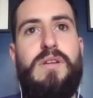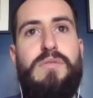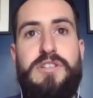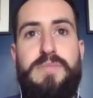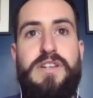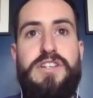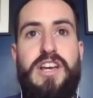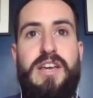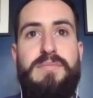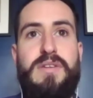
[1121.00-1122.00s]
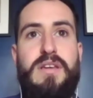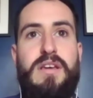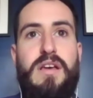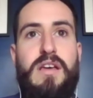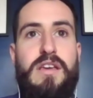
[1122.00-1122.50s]
which has been a shame.
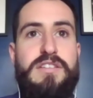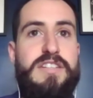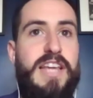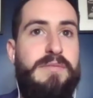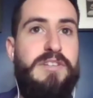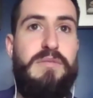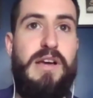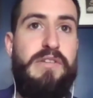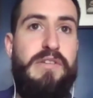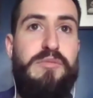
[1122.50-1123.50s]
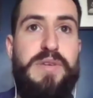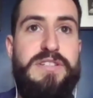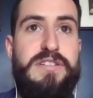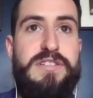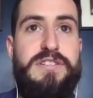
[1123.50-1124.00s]
It's adapted the way we do
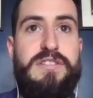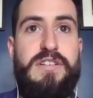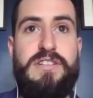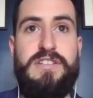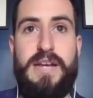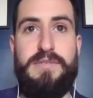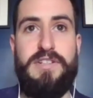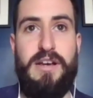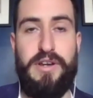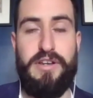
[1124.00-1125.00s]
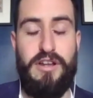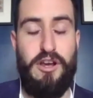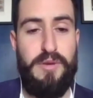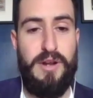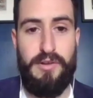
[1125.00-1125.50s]
business. It's adapted how we're going to
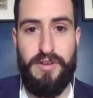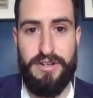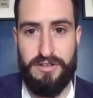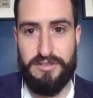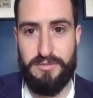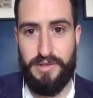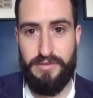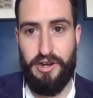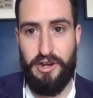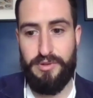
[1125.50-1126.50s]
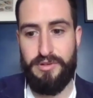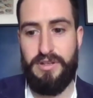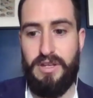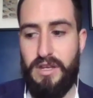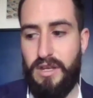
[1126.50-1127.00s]
open up the restaurants when we reopen.